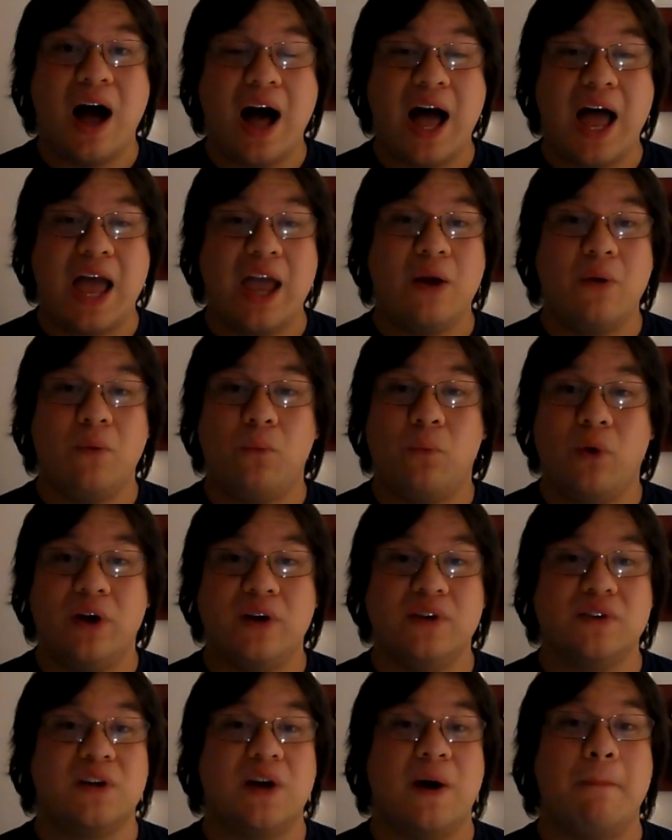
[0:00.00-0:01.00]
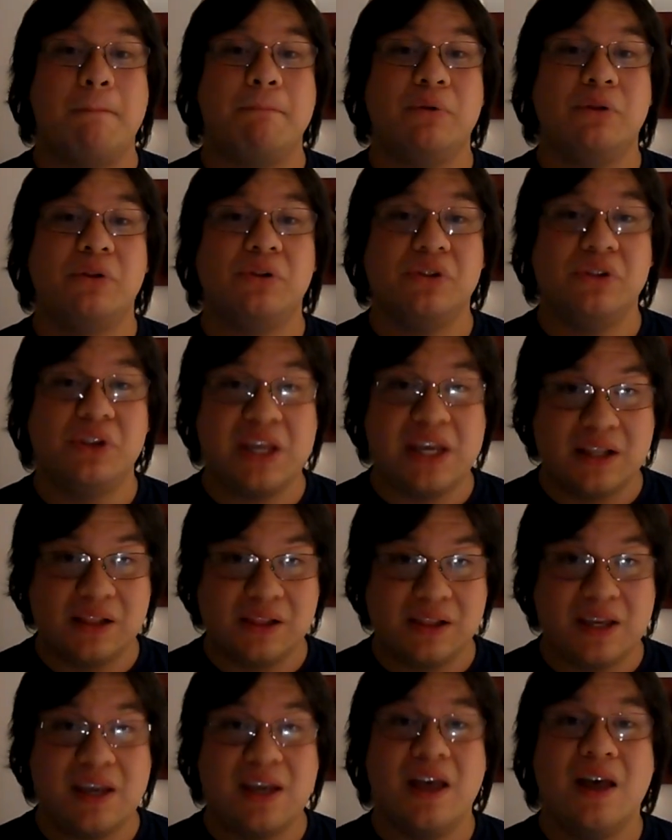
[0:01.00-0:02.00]
I was
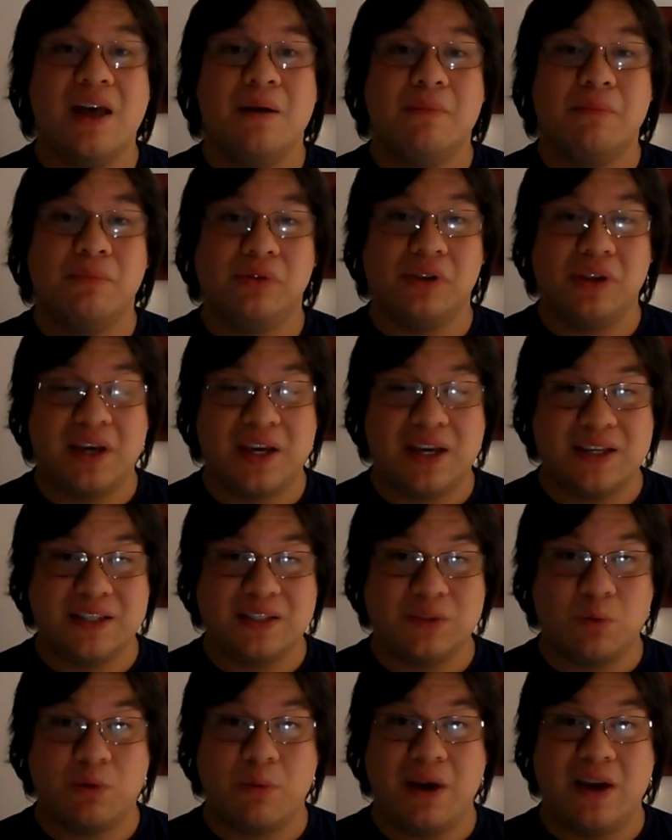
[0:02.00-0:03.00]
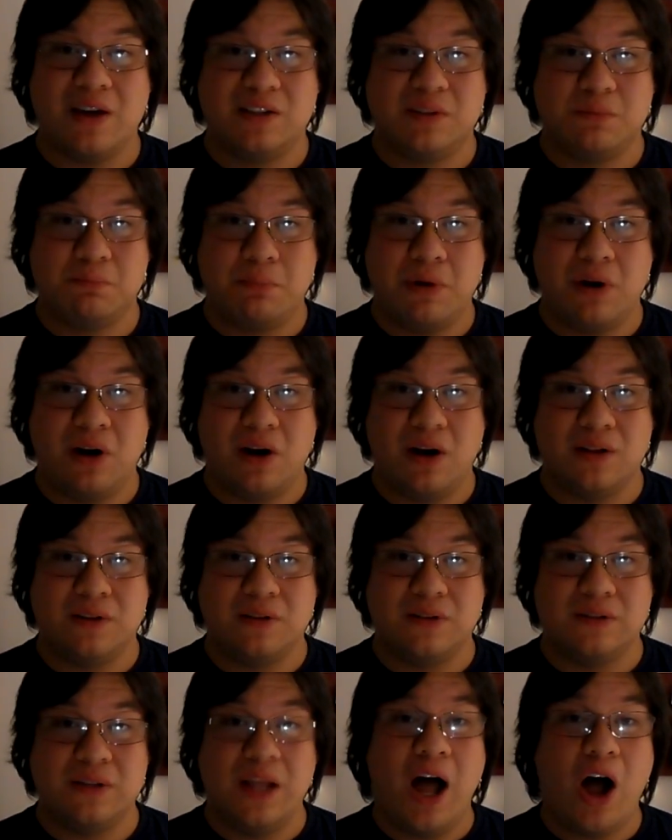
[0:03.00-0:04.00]
completely pleased with my
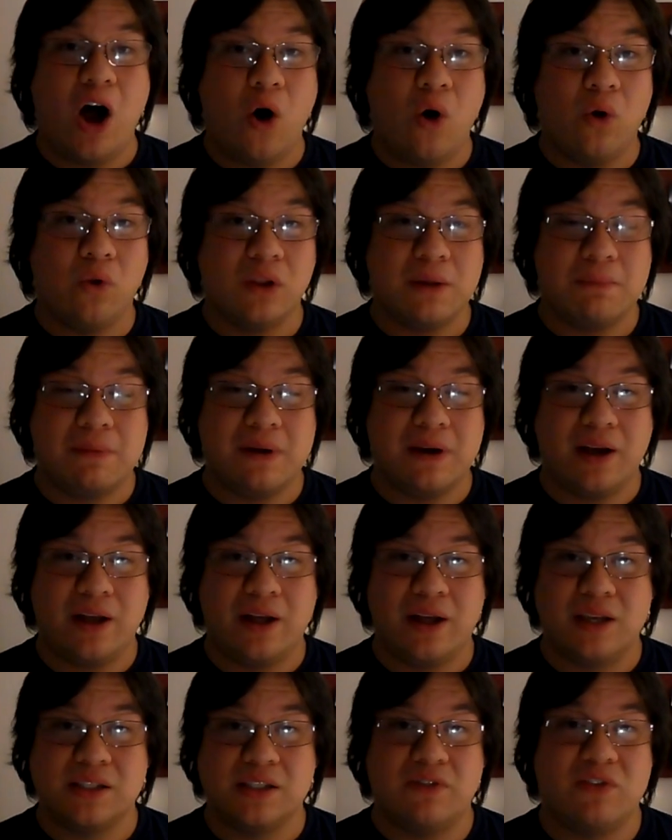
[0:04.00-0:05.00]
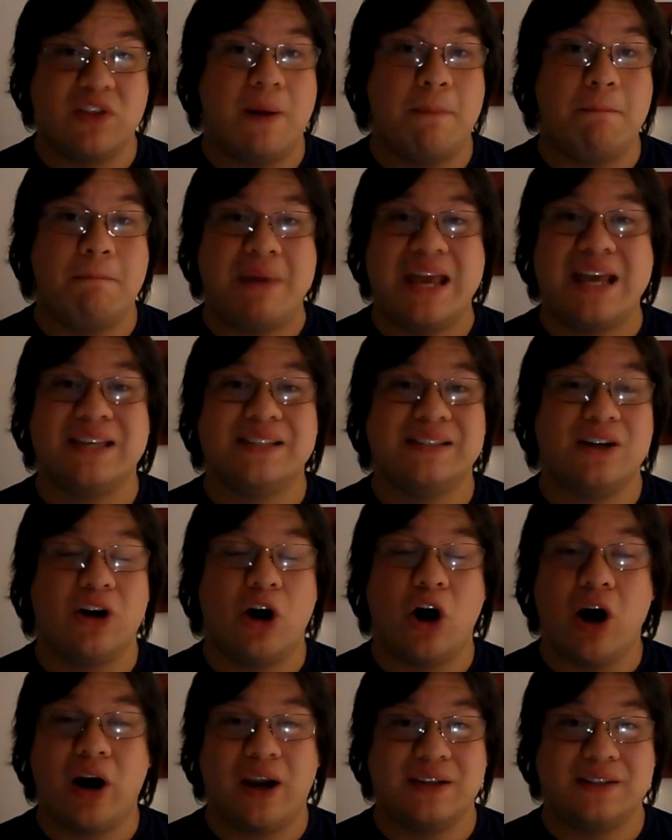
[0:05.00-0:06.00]
experience, not only because of the
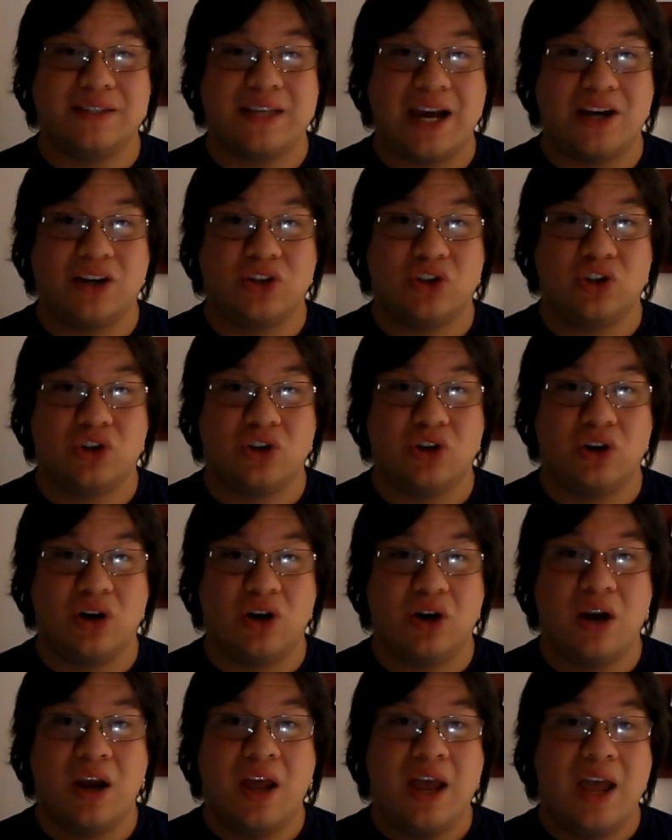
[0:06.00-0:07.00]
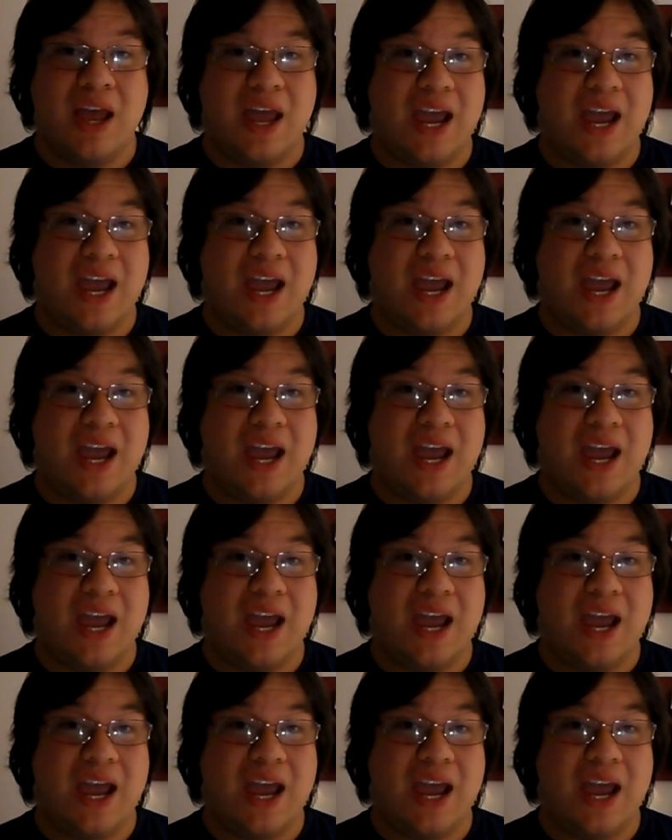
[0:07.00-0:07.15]
amazing architecture